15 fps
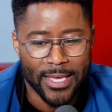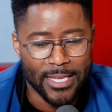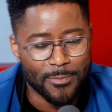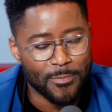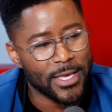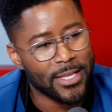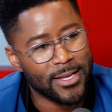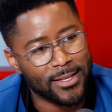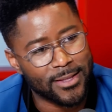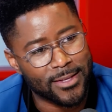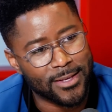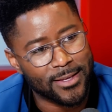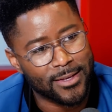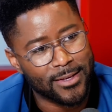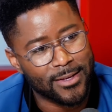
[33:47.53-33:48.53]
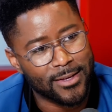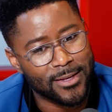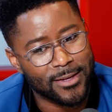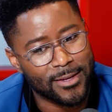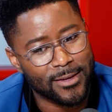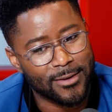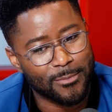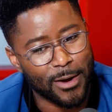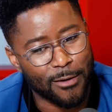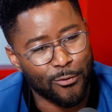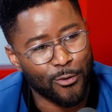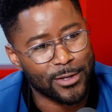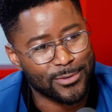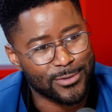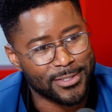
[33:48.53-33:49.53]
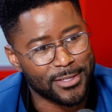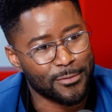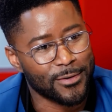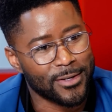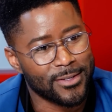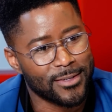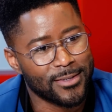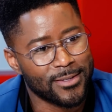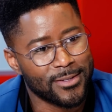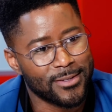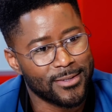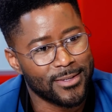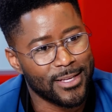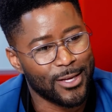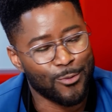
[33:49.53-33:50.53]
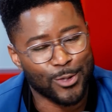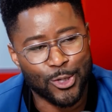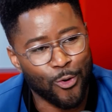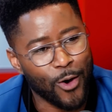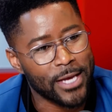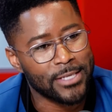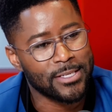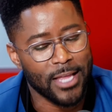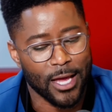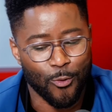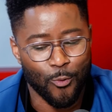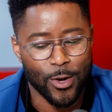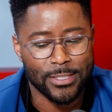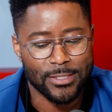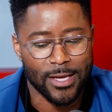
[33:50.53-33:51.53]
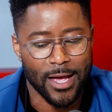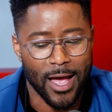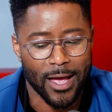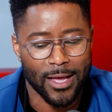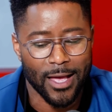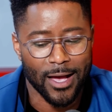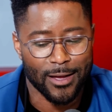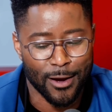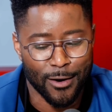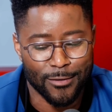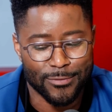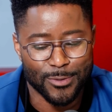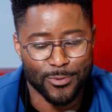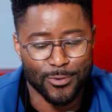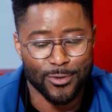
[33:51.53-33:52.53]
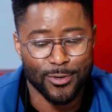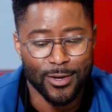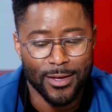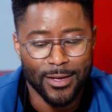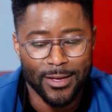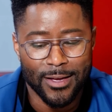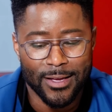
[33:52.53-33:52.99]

and immediately my voice was different. Yeah. It was crazy. Like, once I got comfortable